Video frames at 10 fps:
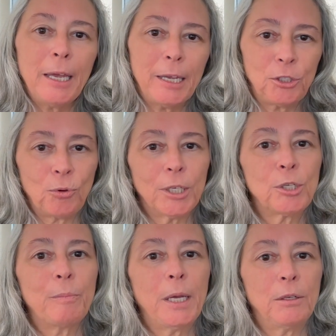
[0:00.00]
into our
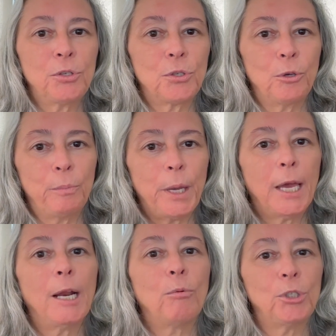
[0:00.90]
tomato soup
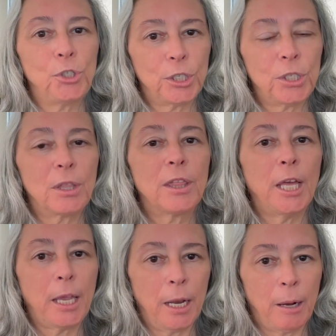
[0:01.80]
and it would just
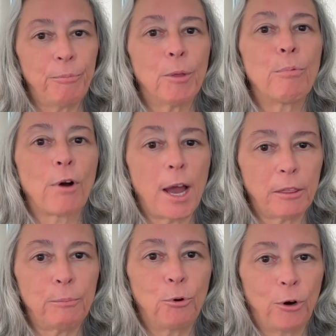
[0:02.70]
thicken up the
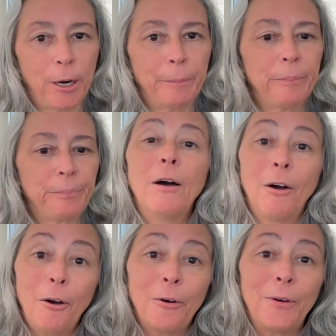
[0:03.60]
broth more.
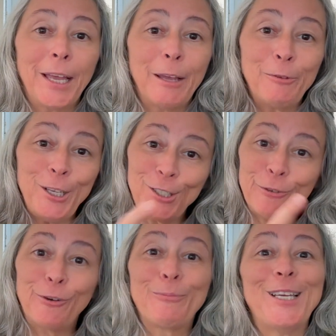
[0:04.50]
Oh, and we used
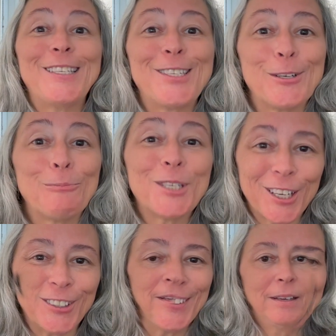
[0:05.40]
it for pea soup
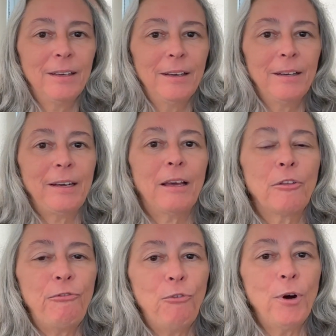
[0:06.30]
too. Now the
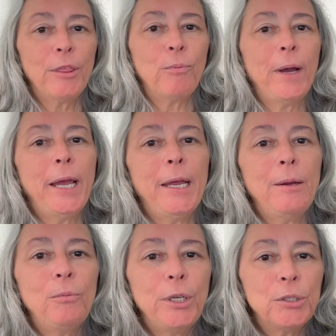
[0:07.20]
fourth way
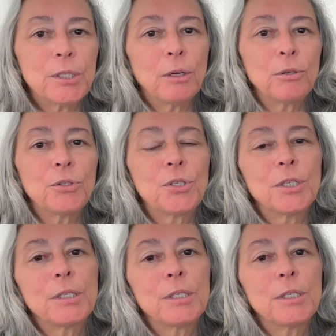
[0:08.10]
we used those